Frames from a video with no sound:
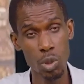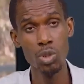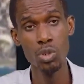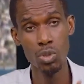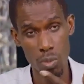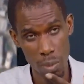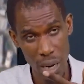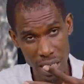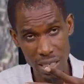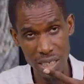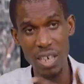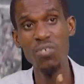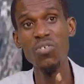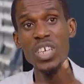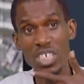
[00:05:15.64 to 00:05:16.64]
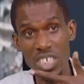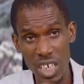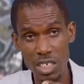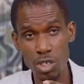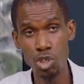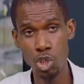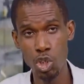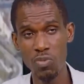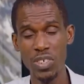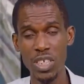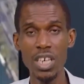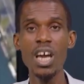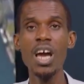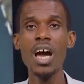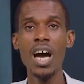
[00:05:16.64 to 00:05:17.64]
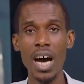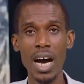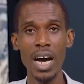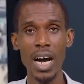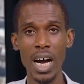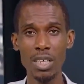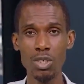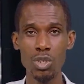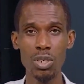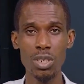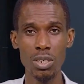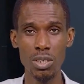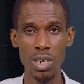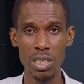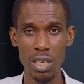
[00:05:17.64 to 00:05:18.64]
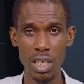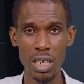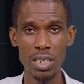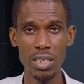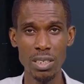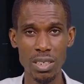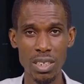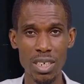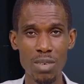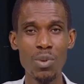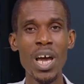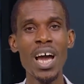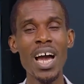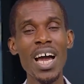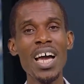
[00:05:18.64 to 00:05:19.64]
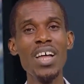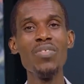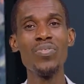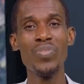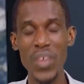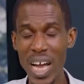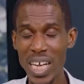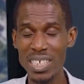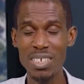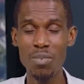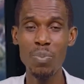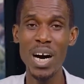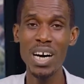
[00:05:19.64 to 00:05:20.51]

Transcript: Oburu Dudu, myself. Yes, Juvie. I had to congratulate the team. And that's